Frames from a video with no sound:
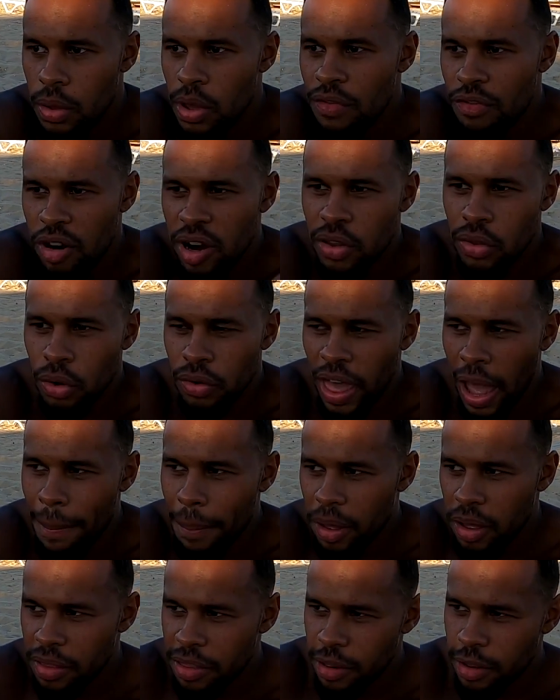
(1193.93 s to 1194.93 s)
either ignore
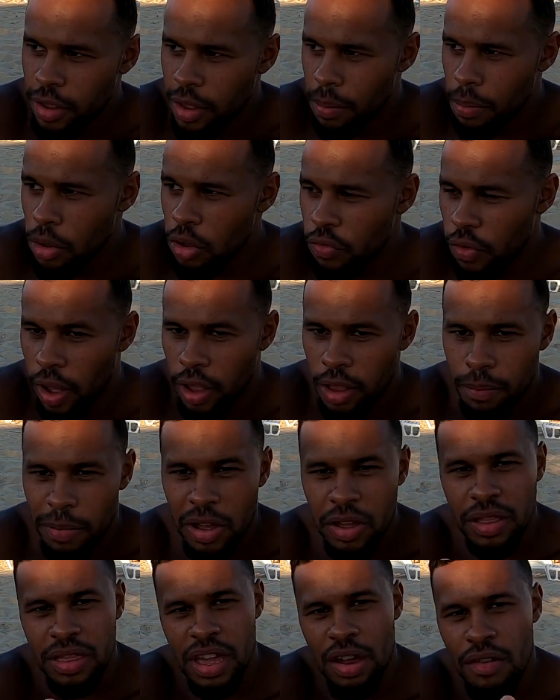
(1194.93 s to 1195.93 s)
that person, move on,
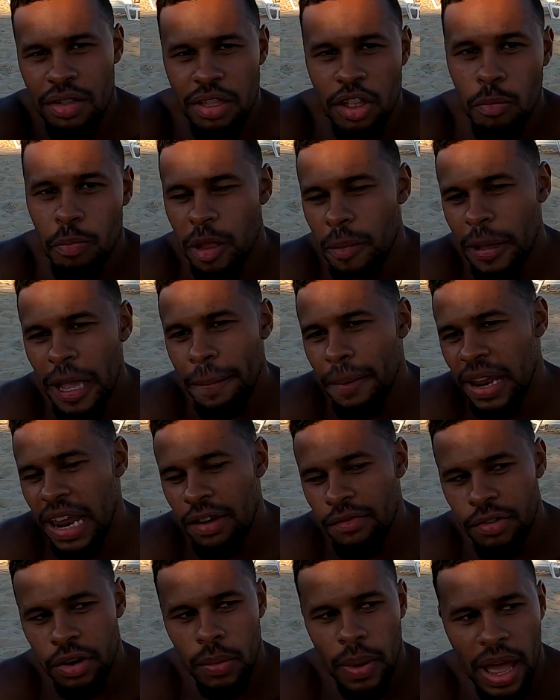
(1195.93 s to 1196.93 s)
because there are stupid people
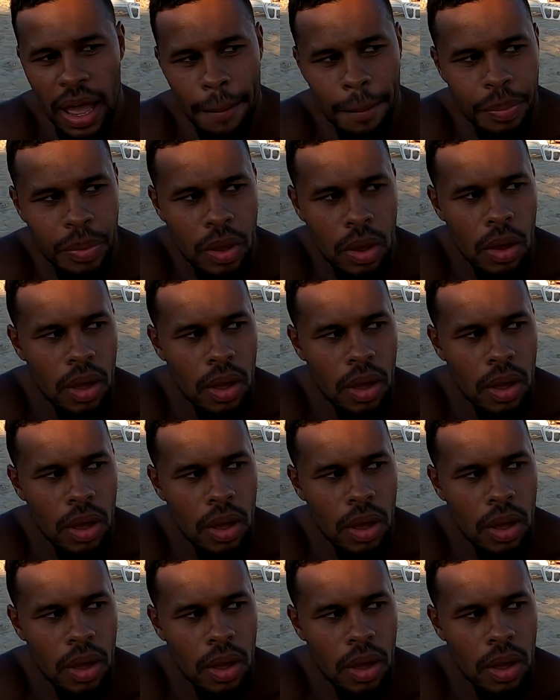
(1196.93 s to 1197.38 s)
everywhere,